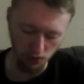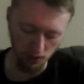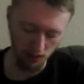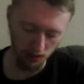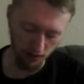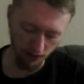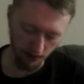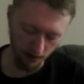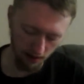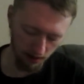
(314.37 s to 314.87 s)
I
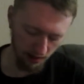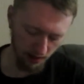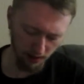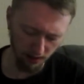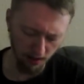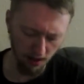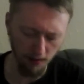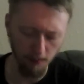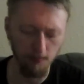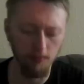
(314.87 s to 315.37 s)
love. I like
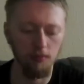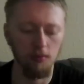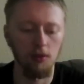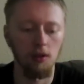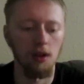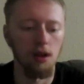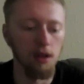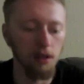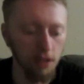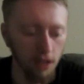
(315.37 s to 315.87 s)
that
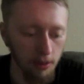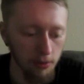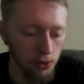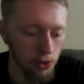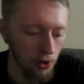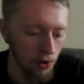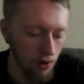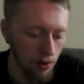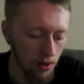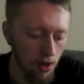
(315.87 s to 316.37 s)
uh, game
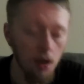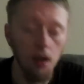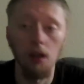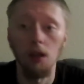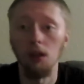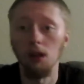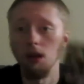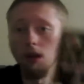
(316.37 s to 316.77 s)
show a lot.